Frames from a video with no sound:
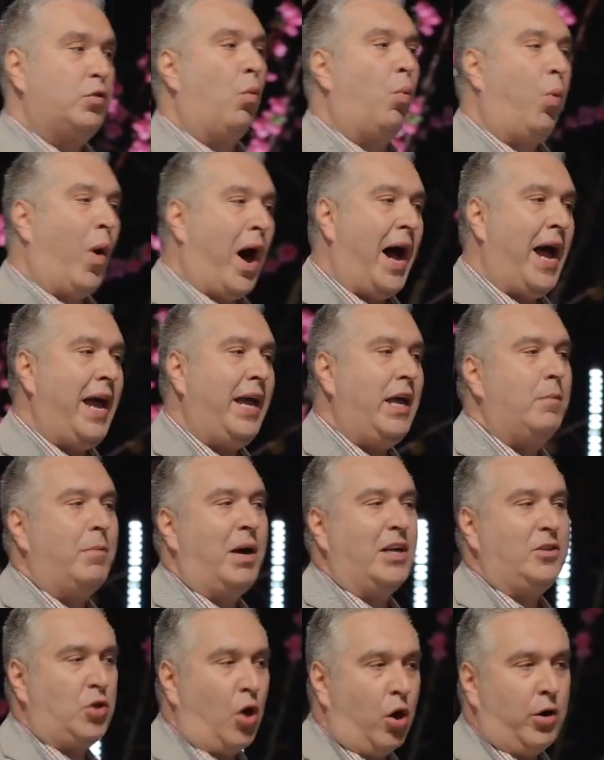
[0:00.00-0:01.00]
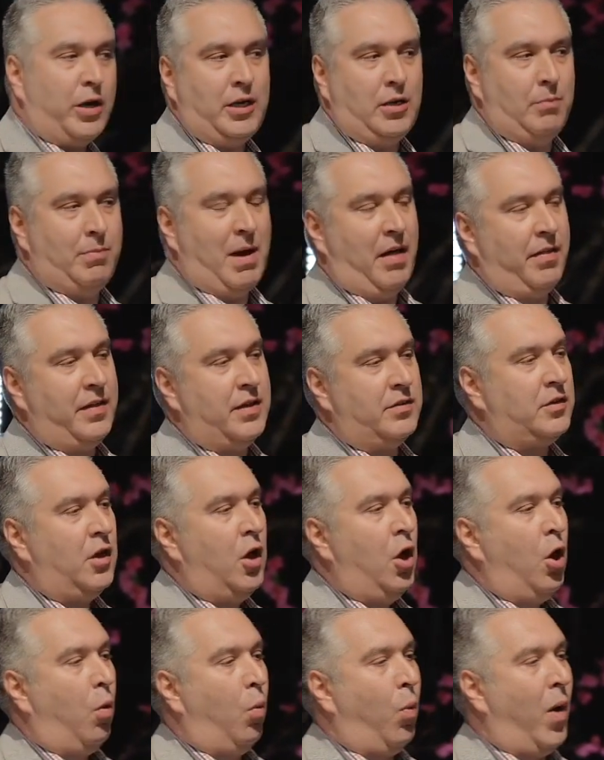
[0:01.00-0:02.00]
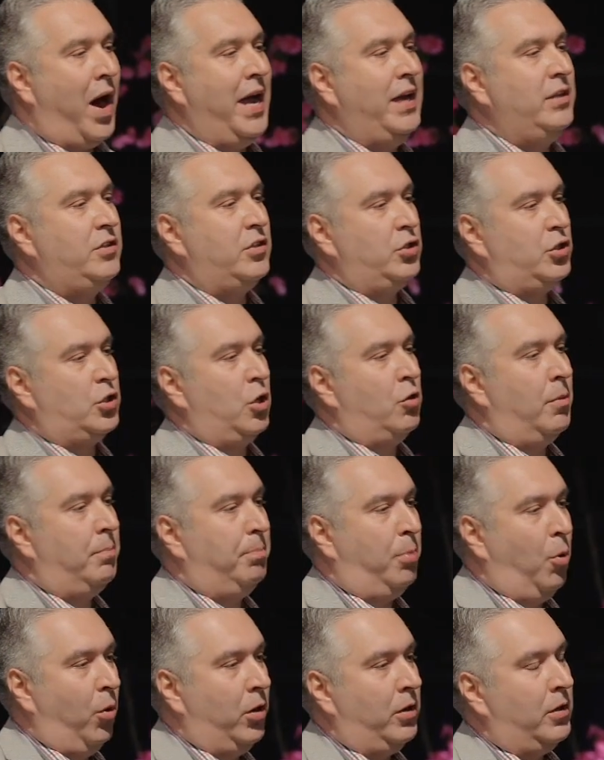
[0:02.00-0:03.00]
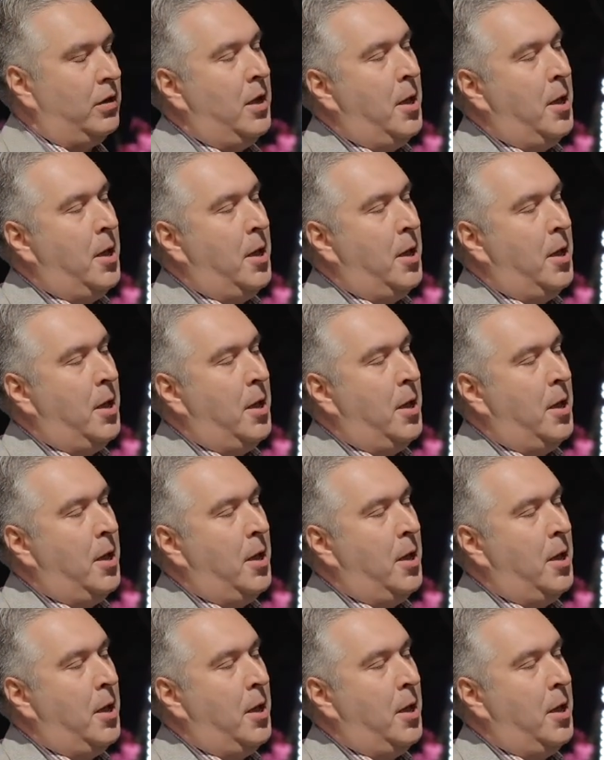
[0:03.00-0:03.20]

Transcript: Why am I talking about this? Why is it so important?